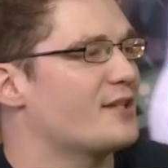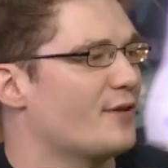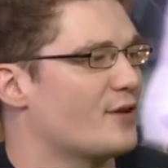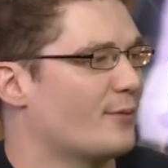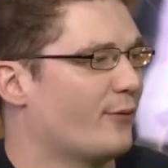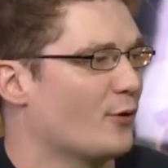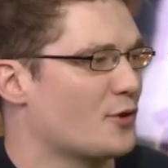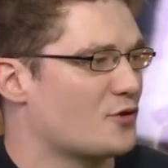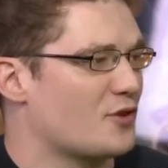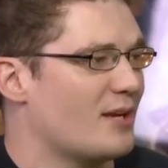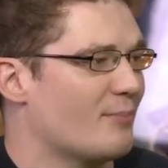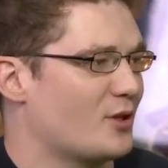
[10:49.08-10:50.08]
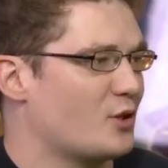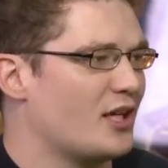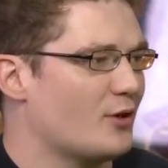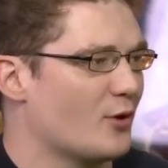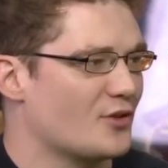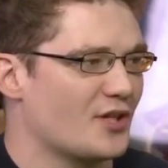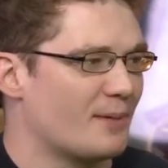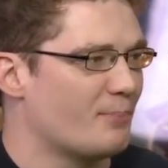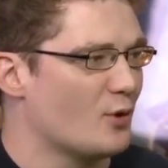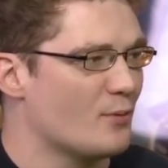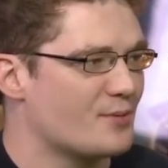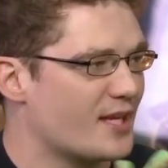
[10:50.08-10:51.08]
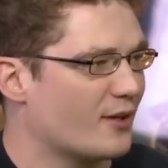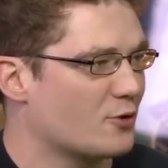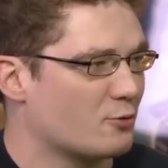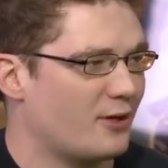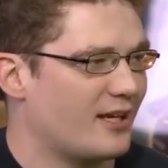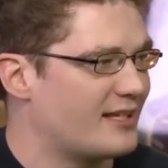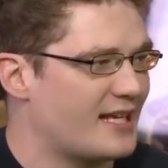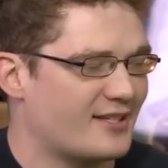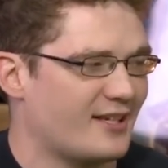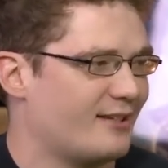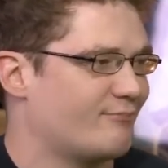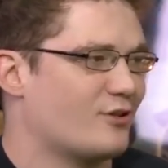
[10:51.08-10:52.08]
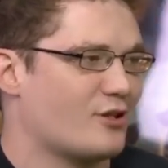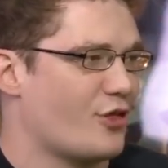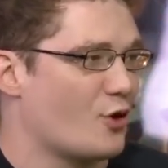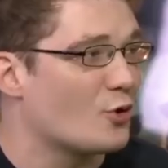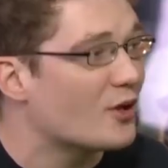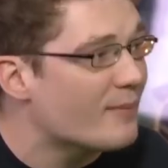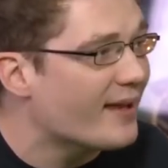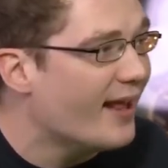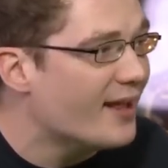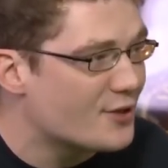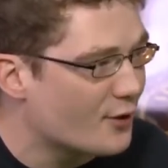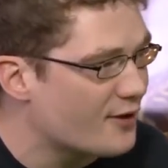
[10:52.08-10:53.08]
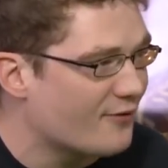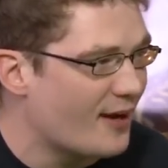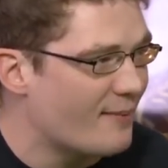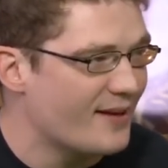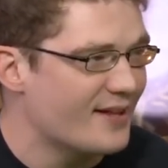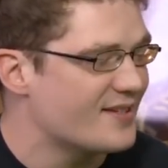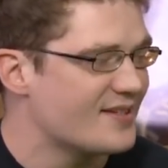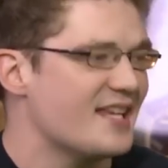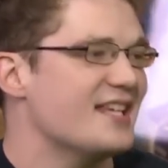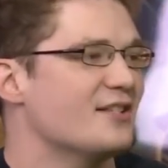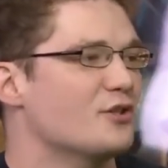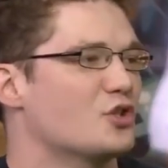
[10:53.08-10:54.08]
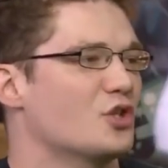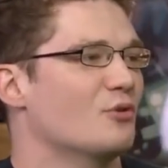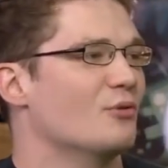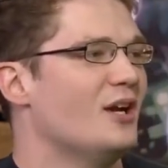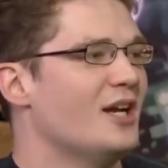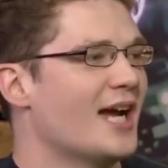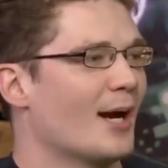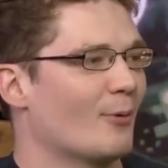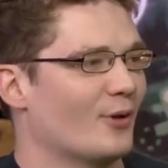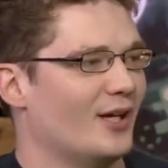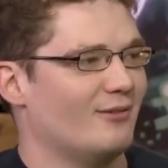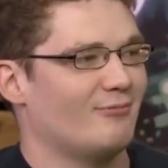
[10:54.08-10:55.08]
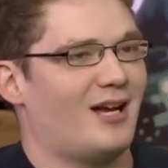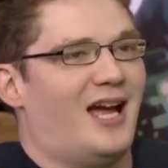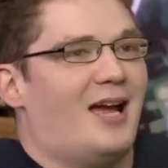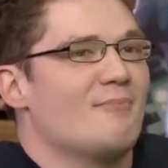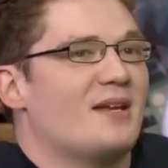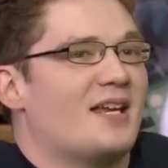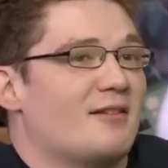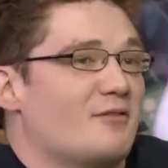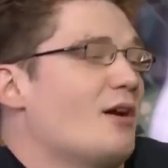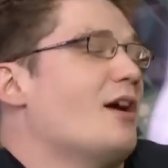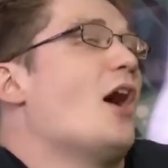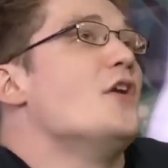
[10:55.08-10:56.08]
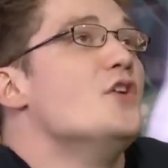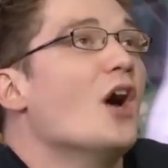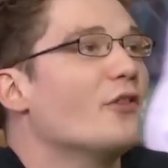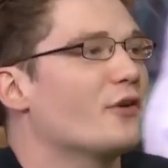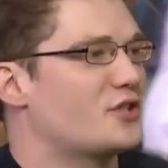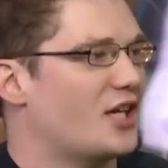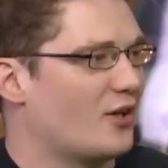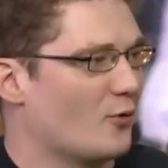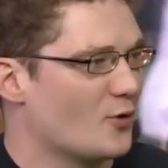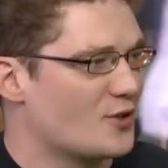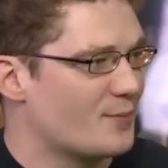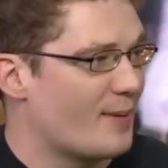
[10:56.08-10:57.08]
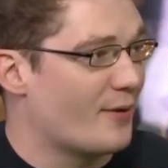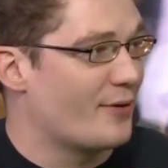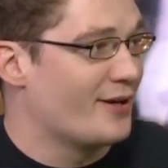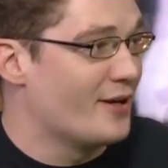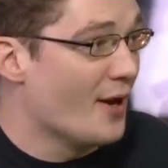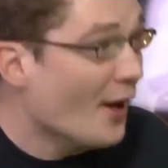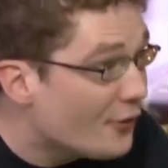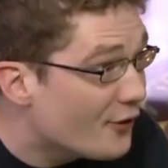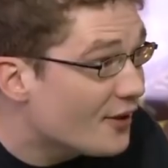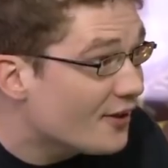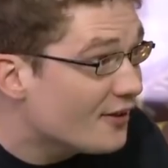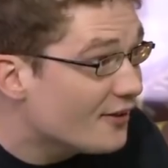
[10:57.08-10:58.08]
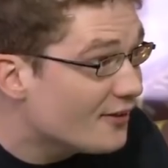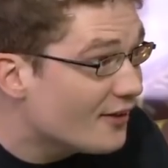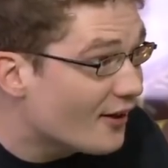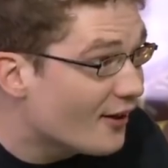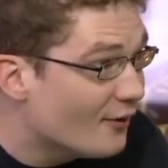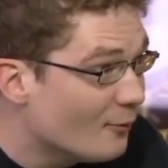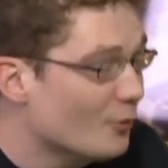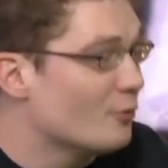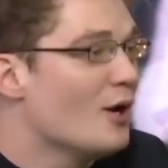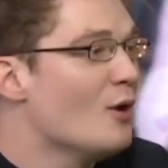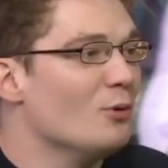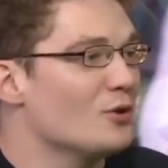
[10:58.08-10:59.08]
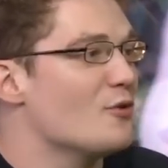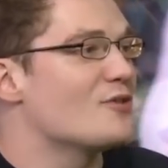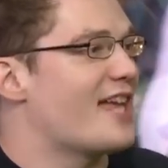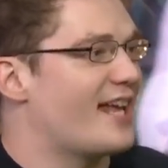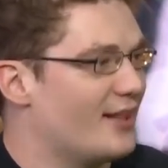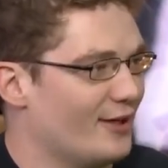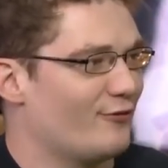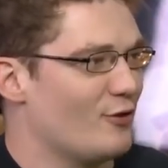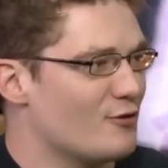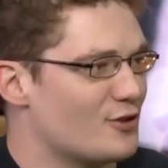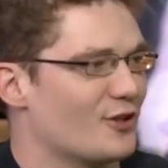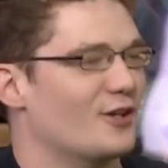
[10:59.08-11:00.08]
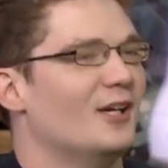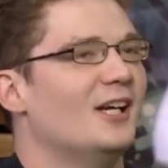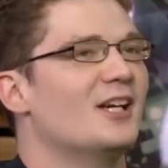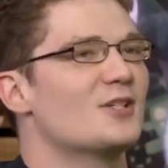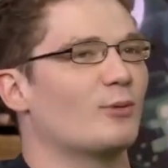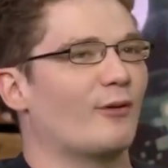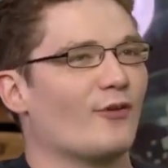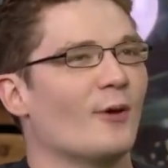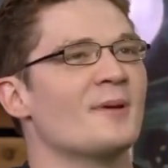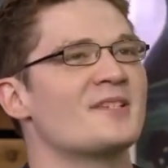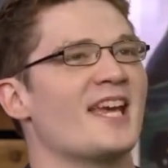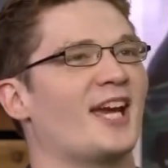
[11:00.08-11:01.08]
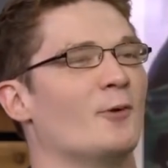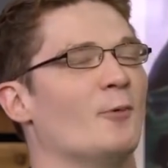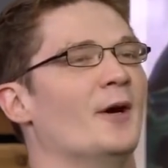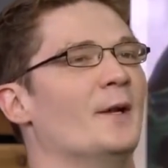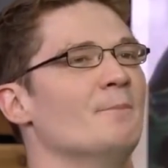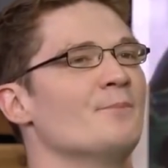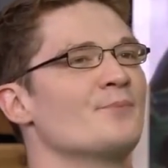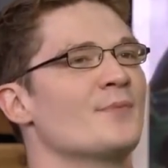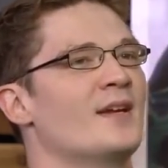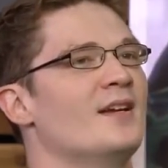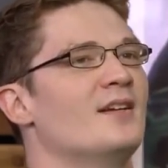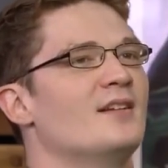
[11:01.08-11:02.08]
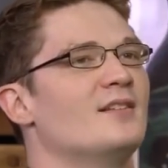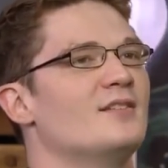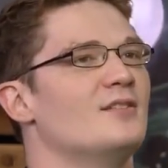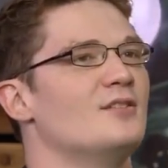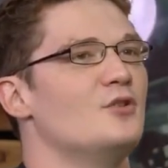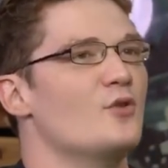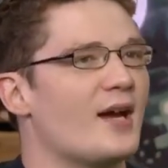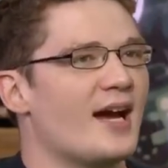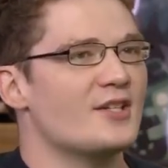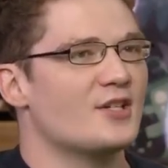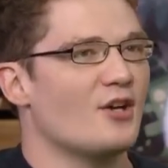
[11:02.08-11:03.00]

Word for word: these videos before a stream. But Chicken Horse is like, boom, single screen. It takes like 30 minutes, 35 minutes is easy to shoot. And we're like, I mean, another Chicken Horse is better than nothing. You know, right? We'll, we'll use that in the sure. future. Sure. So we film a second one. You guys